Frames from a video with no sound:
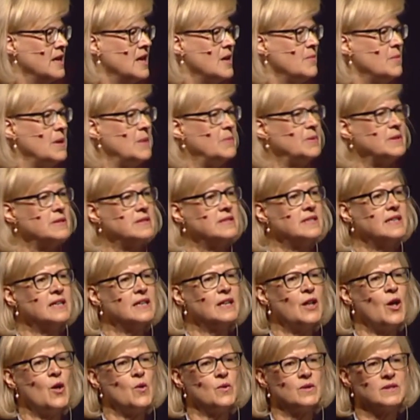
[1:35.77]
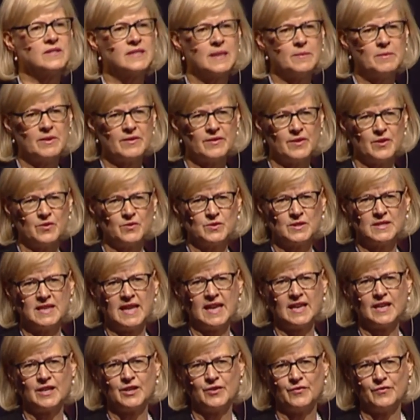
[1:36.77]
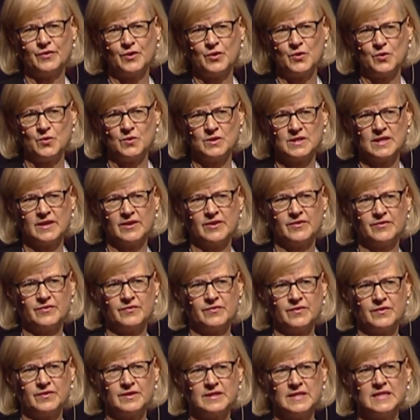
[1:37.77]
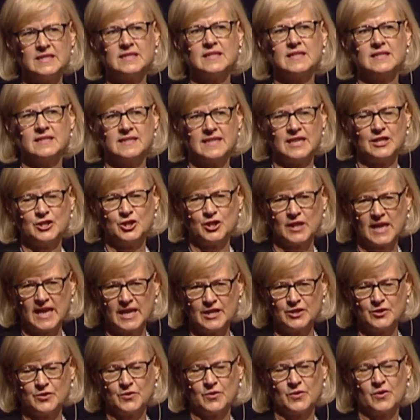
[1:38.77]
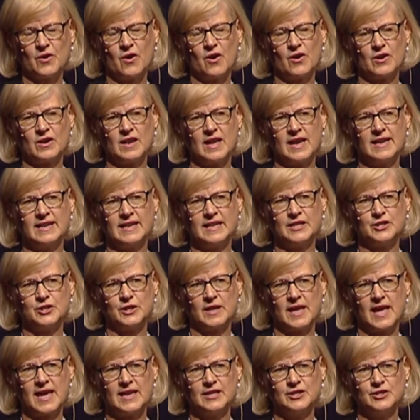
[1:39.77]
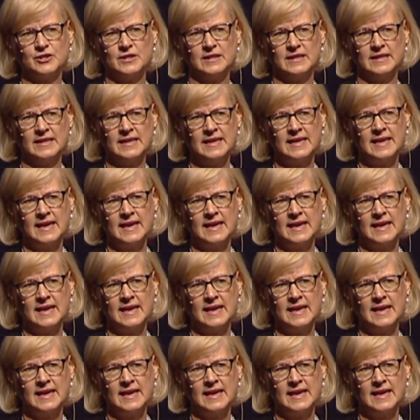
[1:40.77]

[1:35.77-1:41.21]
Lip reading: people still hold some of those negative views of distance education or online education.